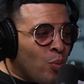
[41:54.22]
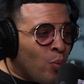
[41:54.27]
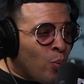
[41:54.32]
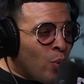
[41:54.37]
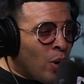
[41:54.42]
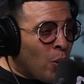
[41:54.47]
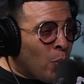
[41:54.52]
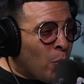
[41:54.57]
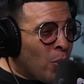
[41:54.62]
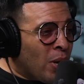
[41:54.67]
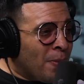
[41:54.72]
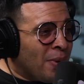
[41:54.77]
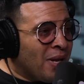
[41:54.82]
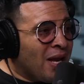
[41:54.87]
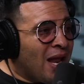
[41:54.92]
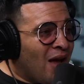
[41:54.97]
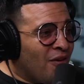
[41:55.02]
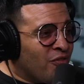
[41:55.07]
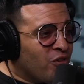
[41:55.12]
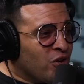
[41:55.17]
what
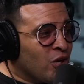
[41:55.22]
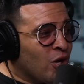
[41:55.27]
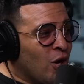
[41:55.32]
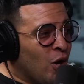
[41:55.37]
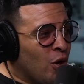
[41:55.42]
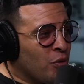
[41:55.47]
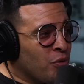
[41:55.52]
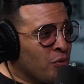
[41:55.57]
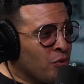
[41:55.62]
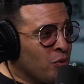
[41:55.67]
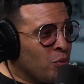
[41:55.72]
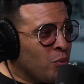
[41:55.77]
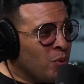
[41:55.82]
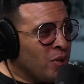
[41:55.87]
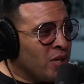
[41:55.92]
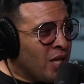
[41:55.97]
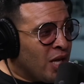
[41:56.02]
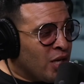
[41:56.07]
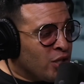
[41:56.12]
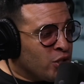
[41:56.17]
women have to go through
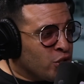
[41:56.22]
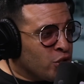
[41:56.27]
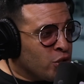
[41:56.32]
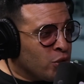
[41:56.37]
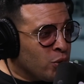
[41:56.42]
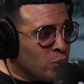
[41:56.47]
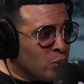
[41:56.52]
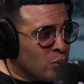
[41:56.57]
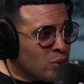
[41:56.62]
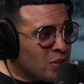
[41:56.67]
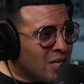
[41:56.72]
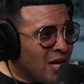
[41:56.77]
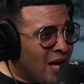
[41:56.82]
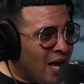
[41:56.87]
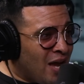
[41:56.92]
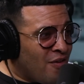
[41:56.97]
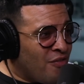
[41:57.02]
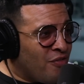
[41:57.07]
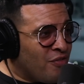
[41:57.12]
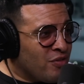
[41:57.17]
when they choose to
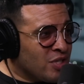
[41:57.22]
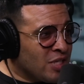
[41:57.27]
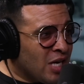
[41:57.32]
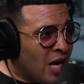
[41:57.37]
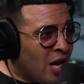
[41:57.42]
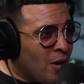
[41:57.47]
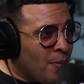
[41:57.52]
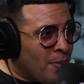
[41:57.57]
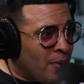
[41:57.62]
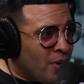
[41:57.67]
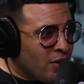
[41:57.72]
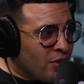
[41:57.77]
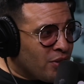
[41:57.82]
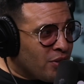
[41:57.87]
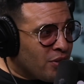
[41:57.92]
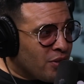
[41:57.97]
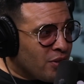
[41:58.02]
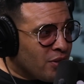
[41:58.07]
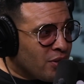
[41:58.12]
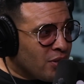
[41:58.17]
have
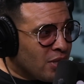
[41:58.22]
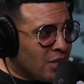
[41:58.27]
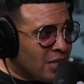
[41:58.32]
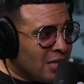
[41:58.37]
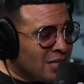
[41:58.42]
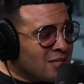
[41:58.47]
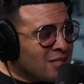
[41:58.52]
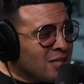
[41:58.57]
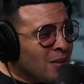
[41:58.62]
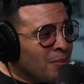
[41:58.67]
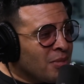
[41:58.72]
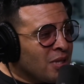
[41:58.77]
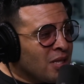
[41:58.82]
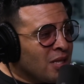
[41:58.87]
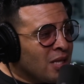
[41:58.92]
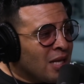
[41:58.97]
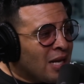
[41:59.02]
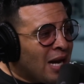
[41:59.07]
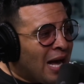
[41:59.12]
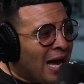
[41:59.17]
childbirth mm-hmm. is
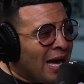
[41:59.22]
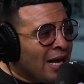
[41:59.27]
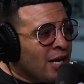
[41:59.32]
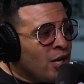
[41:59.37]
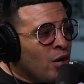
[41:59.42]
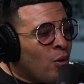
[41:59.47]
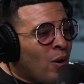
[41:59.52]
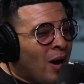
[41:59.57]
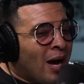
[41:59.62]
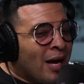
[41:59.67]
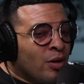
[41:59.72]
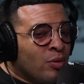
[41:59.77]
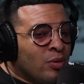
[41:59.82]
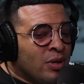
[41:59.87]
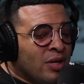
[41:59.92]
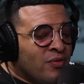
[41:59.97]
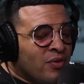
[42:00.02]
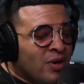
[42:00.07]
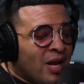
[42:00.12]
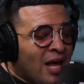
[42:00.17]
something that I know I
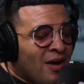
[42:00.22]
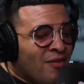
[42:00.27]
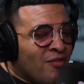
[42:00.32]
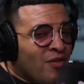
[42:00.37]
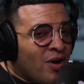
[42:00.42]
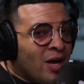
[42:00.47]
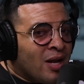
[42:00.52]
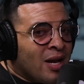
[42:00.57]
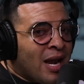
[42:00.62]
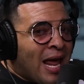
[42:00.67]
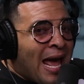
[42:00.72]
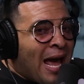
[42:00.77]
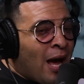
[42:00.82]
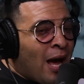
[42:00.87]
don't even have an